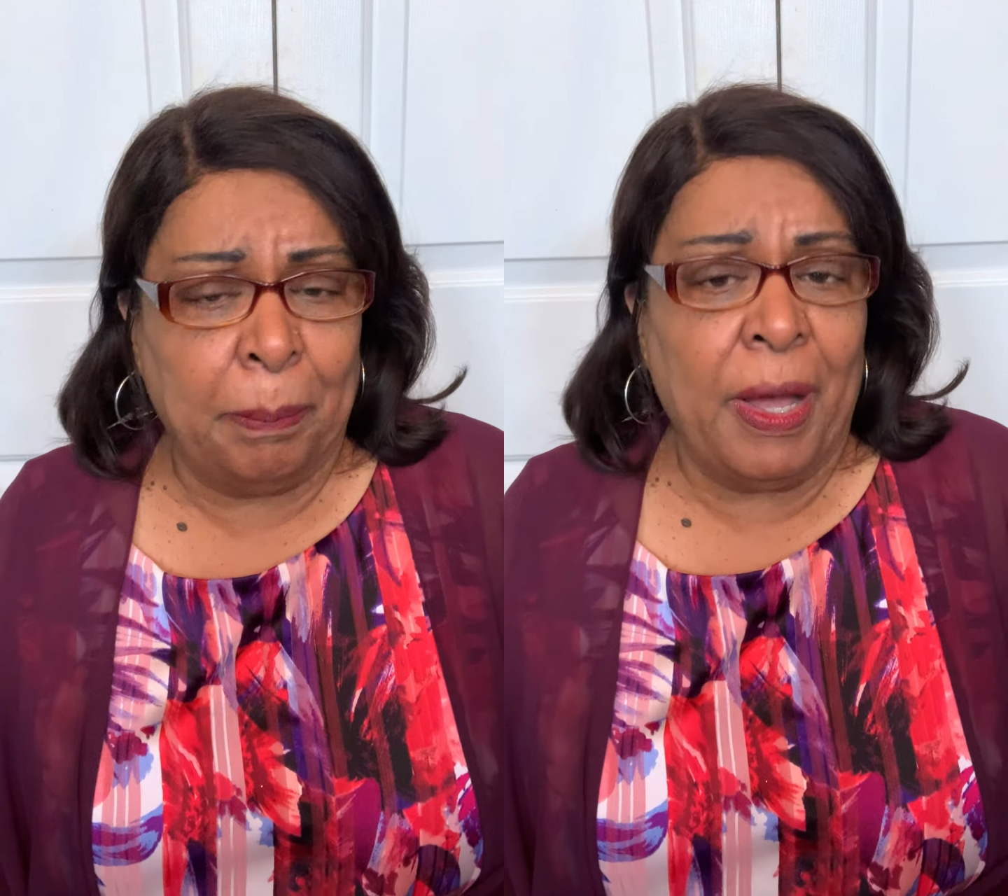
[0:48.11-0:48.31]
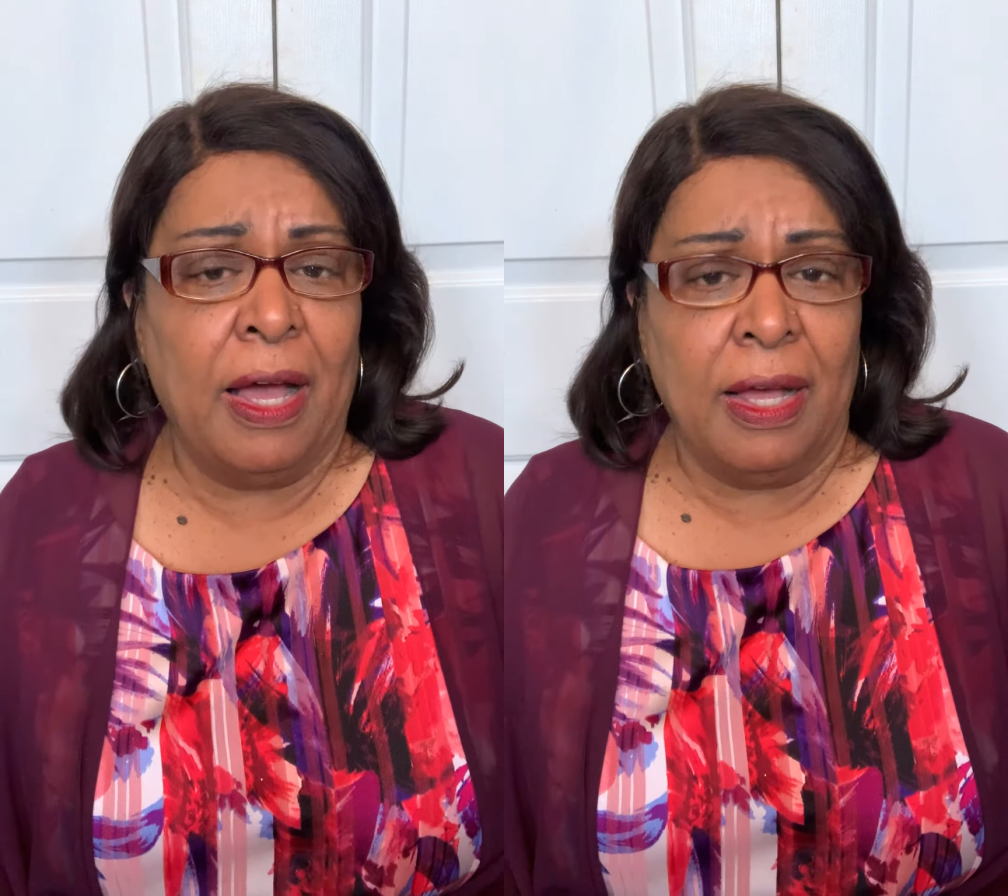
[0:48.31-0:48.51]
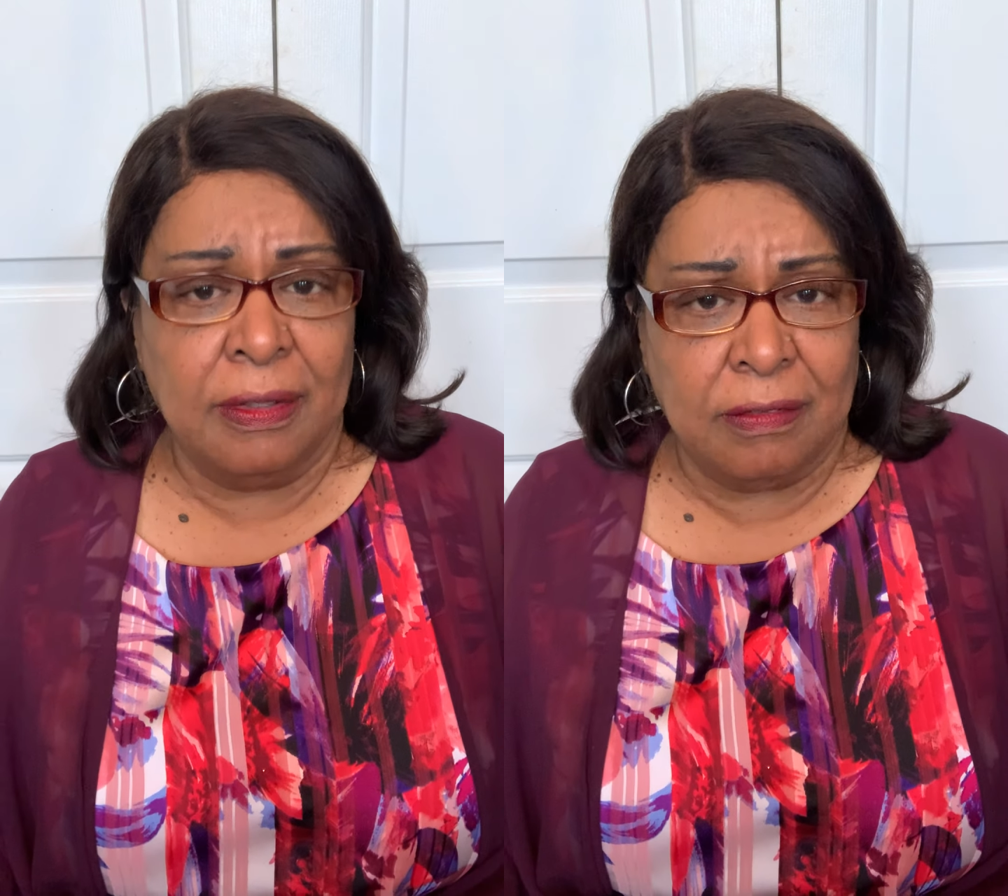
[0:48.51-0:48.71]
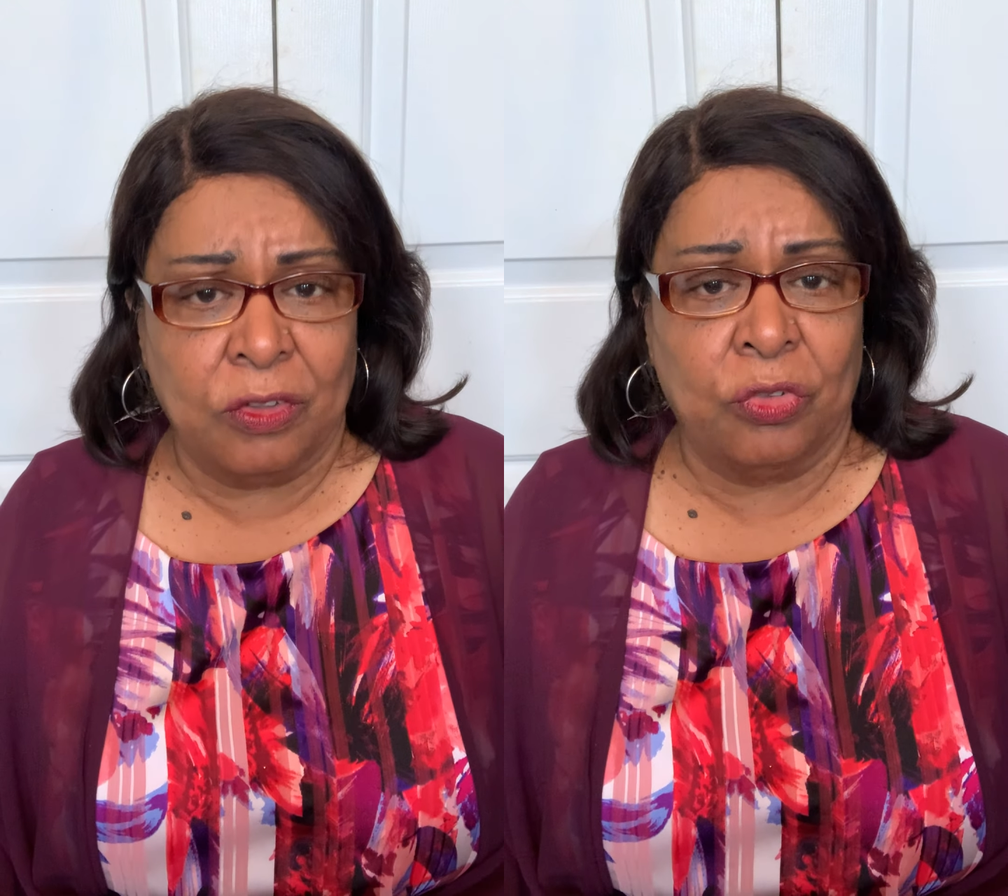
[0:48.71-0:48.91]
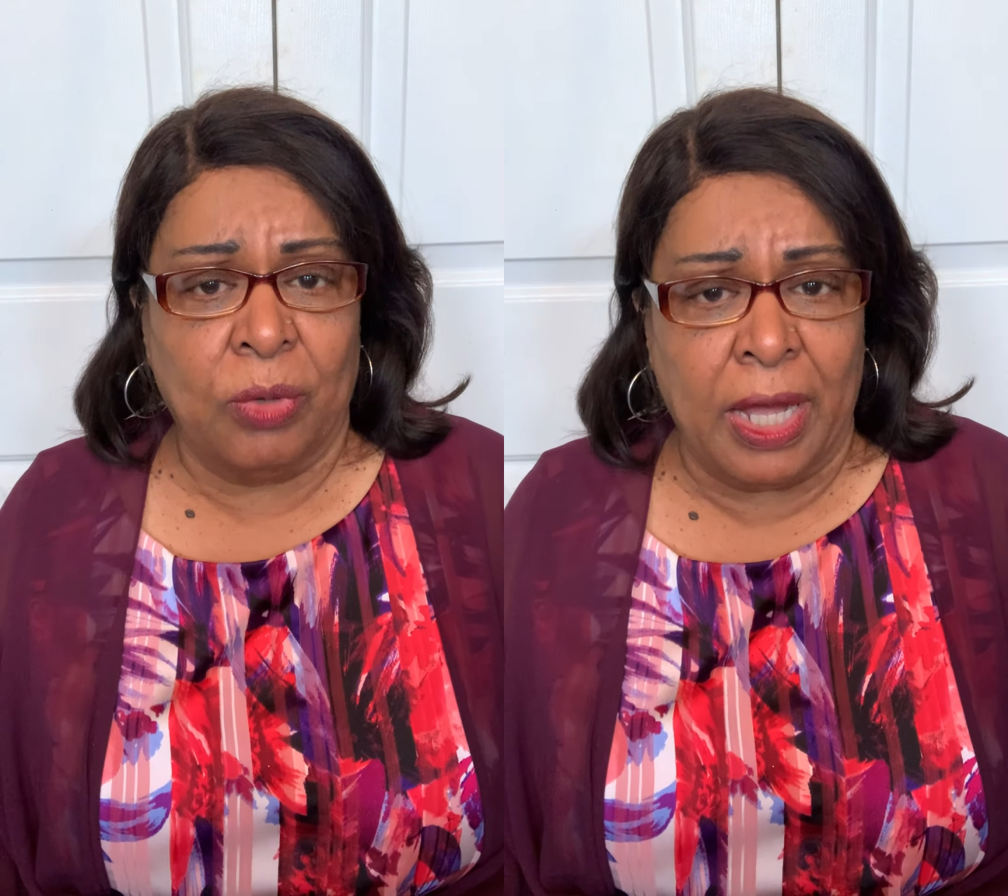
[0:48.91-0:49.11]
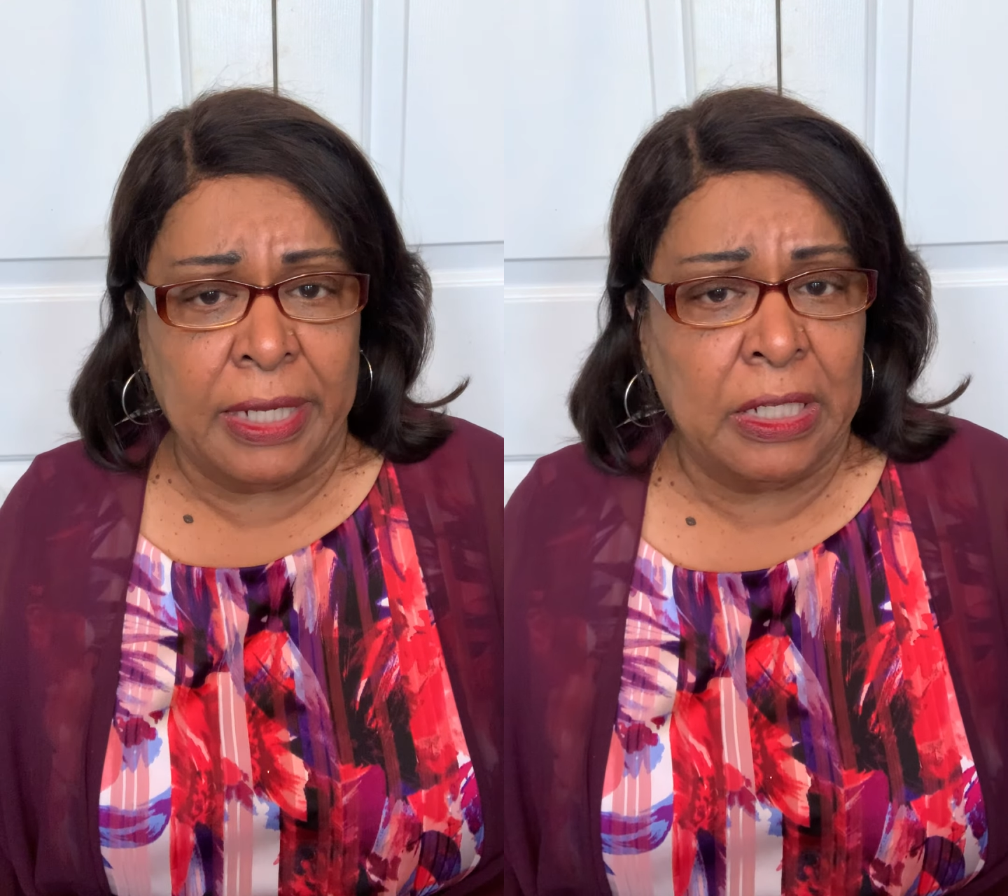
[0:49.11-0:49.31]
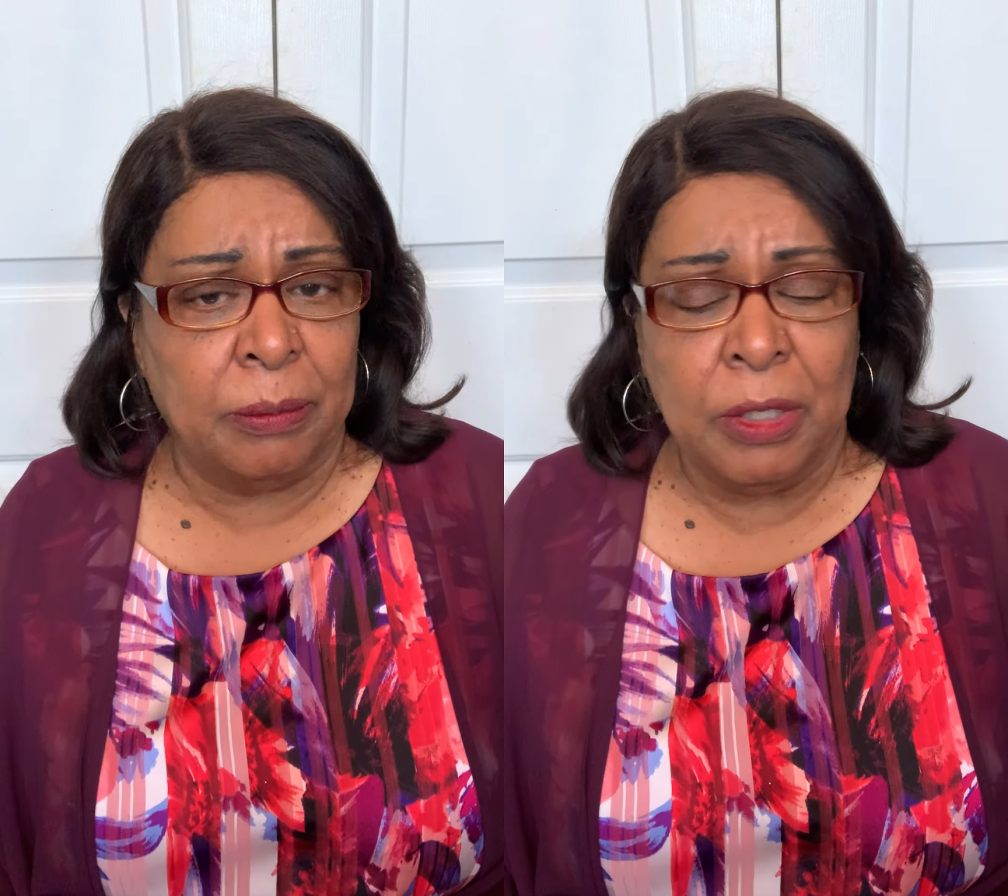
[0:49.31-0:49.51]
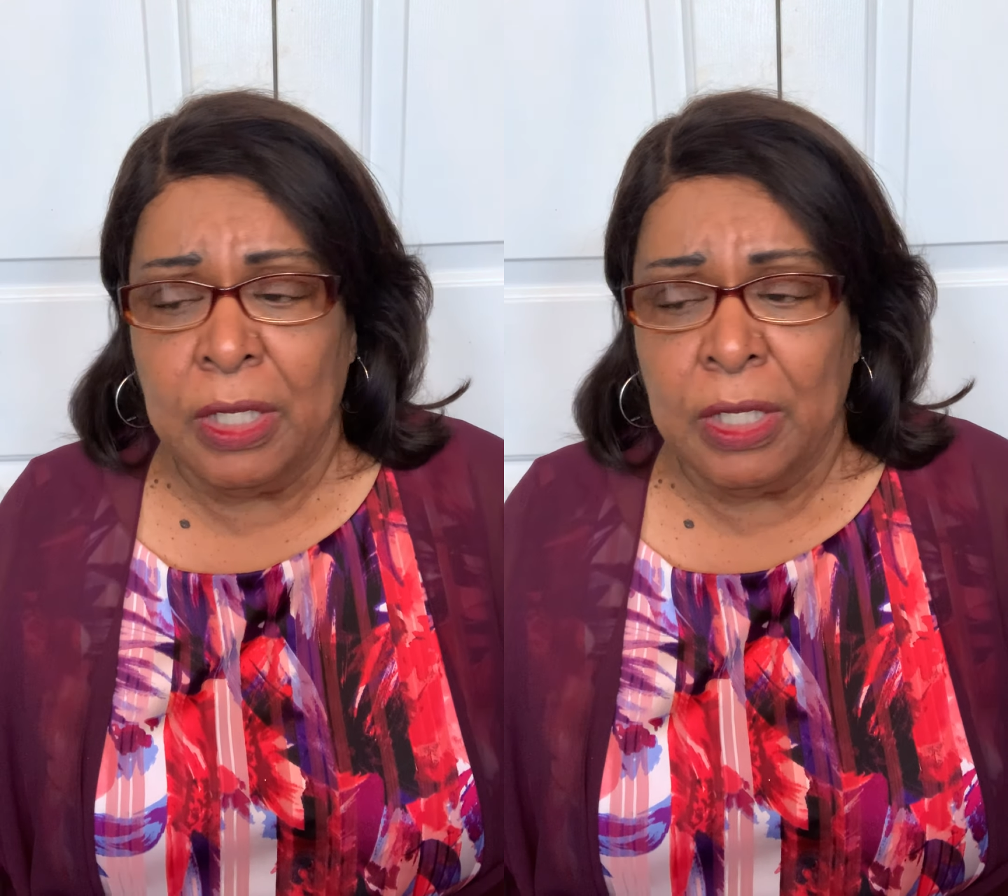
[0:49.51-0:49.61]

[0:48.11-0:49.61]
ponds are drying up,